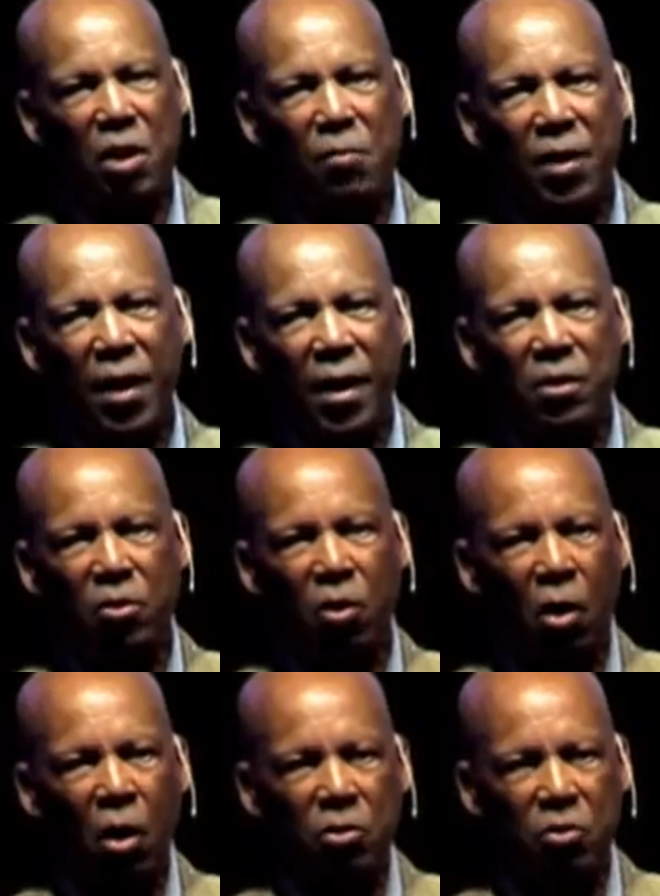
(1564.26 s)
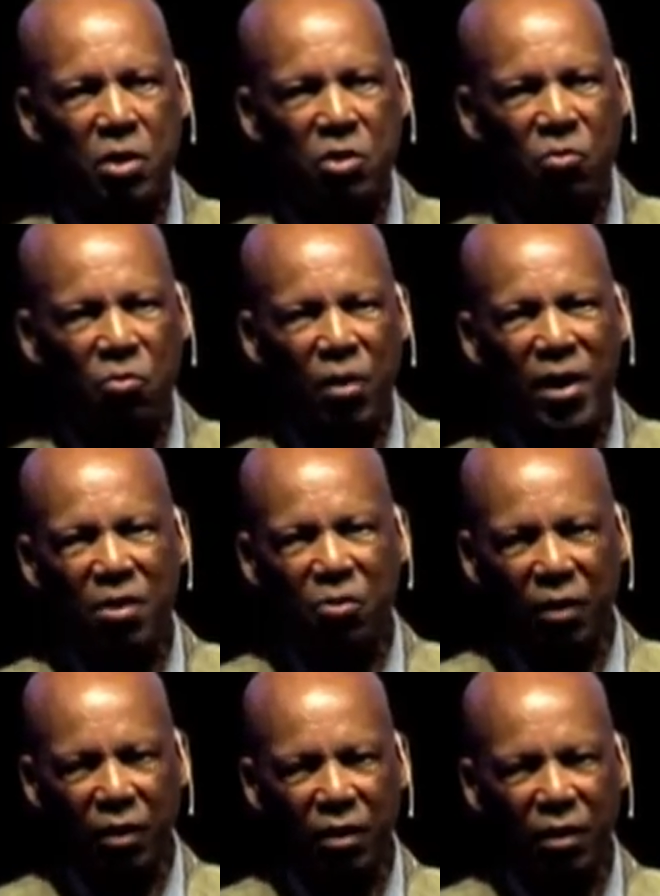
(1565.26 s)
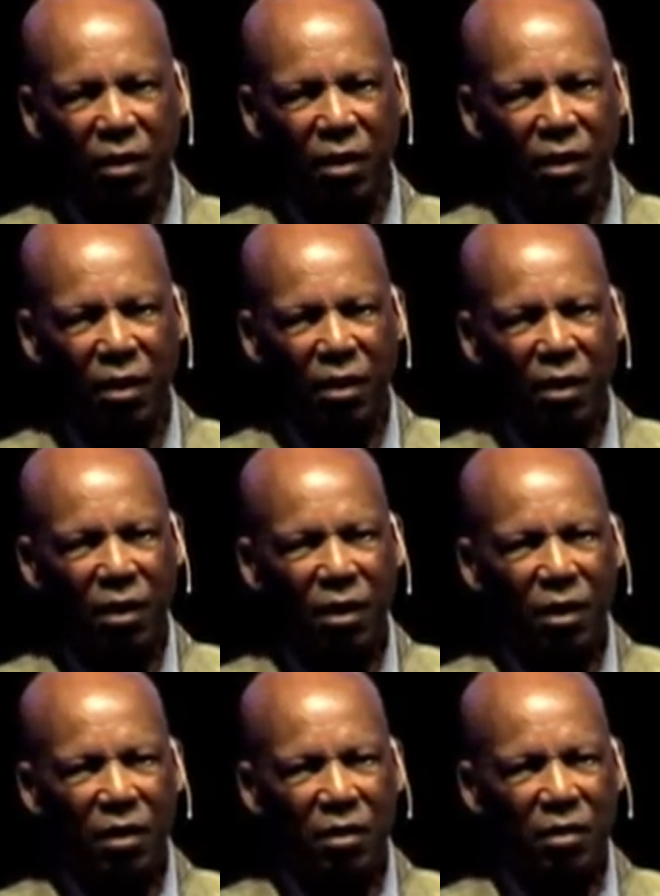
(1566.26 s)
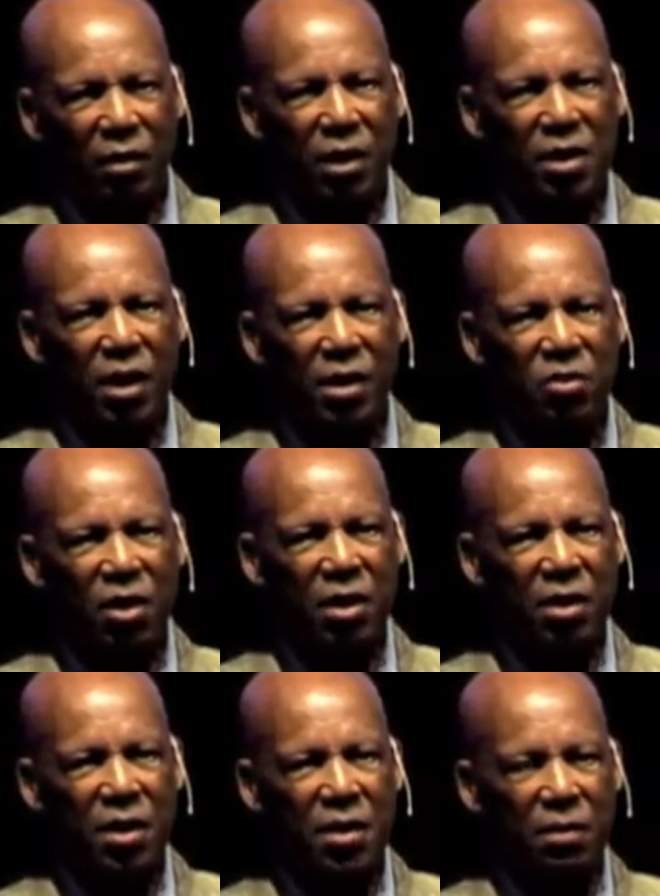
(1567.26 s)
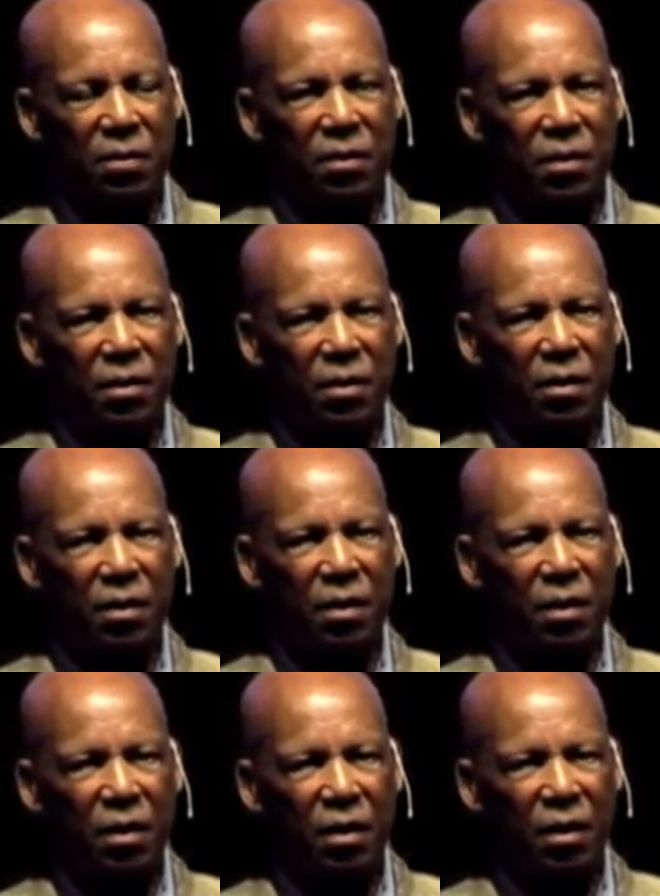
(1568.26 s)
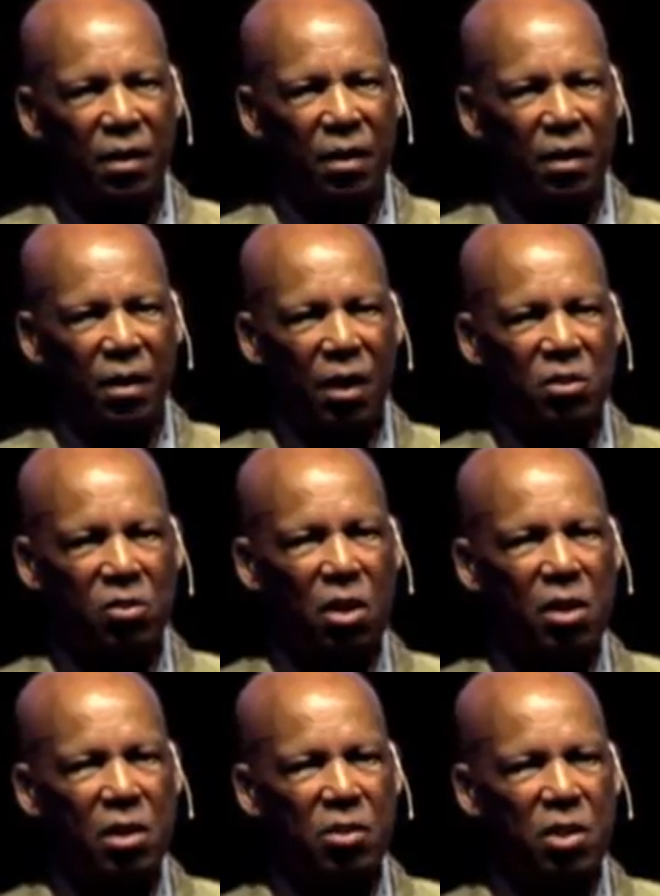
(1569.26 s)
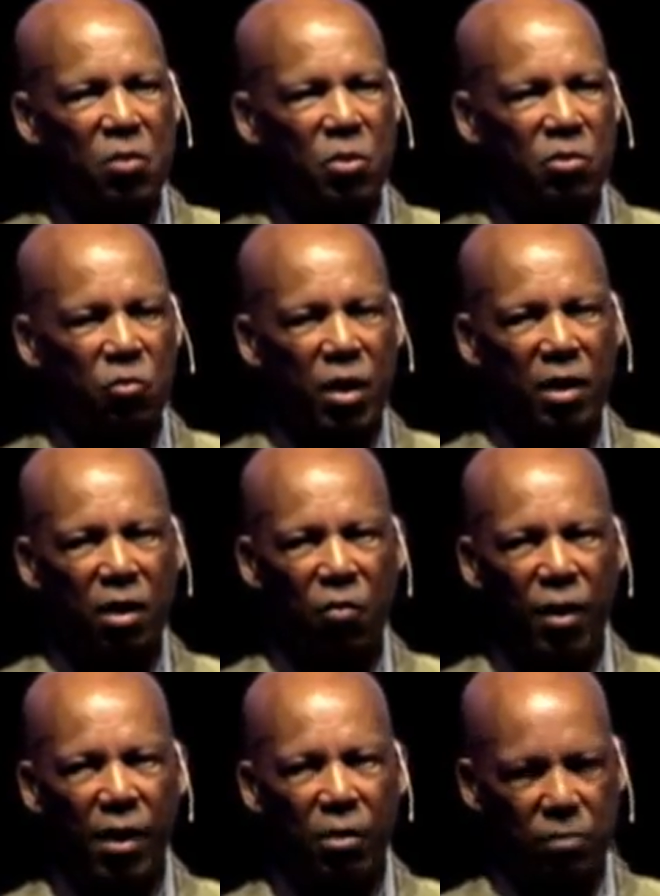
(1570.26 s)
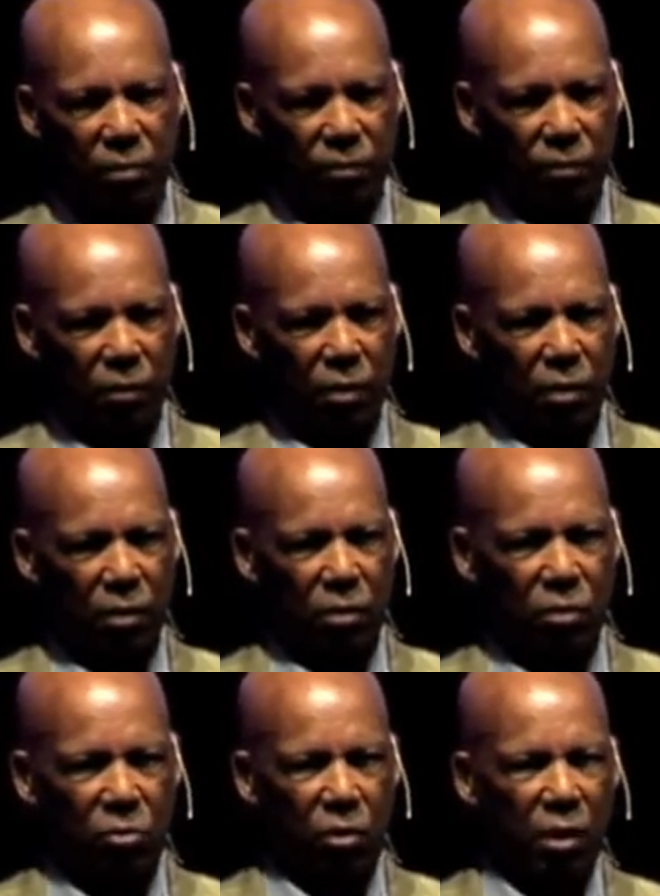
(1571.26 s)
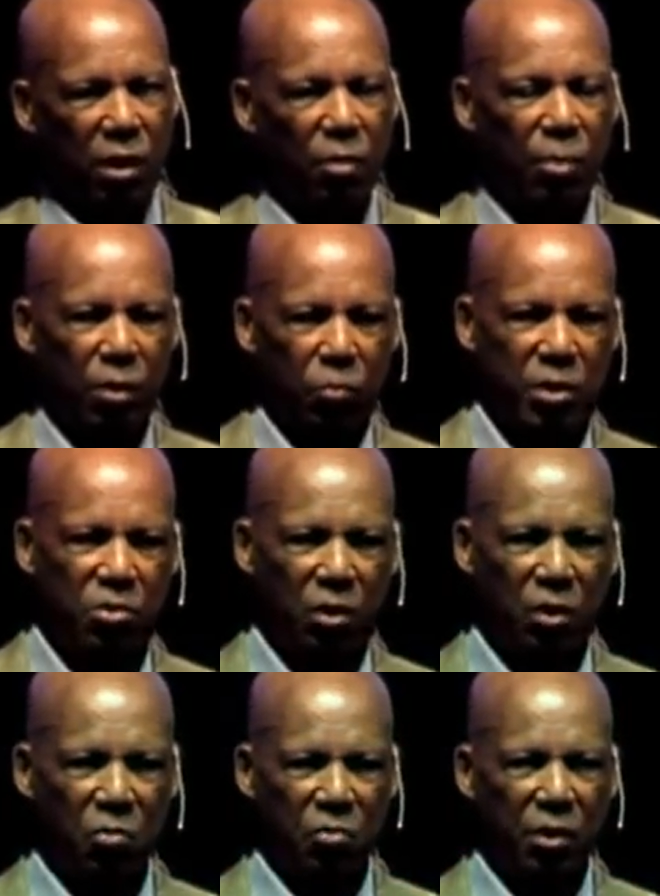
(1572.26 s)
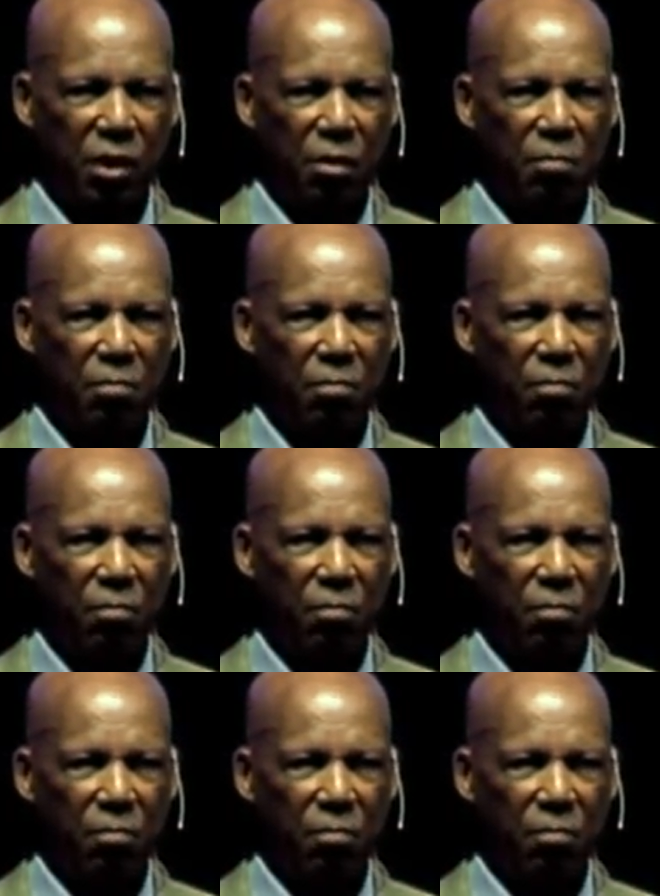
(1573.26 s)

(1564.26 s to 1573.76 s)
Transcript: began to alter his rhetoric that he got taken out. As long as he was running around talking about we shall overcome,